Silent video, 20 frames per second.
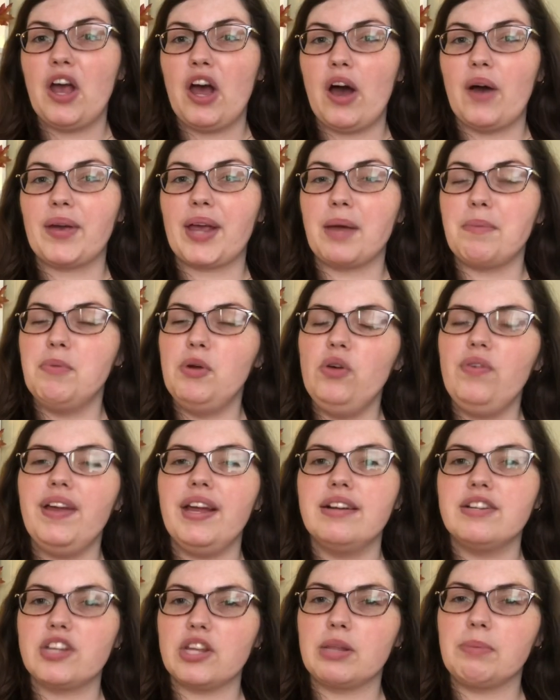Okay,
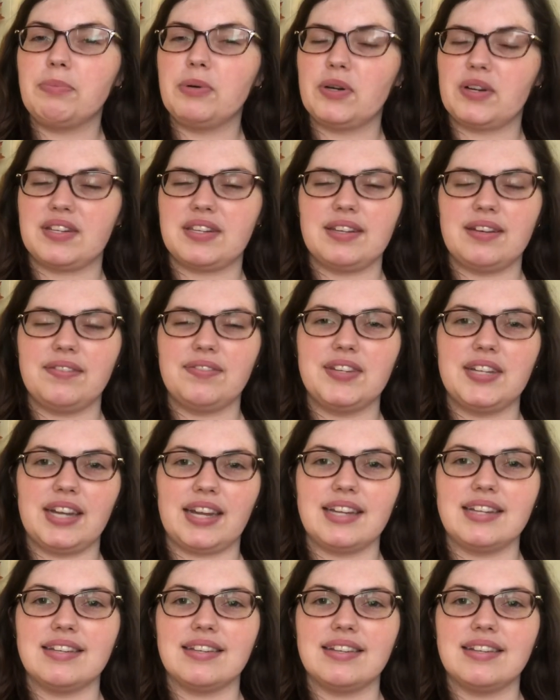moving into the books of
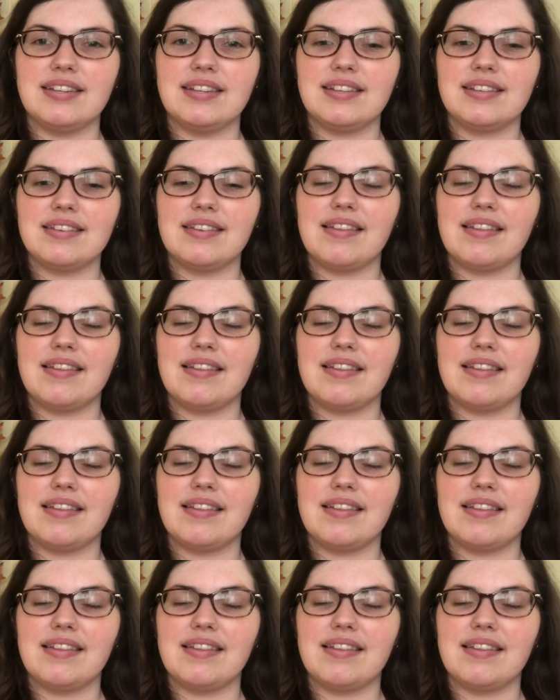Dickens's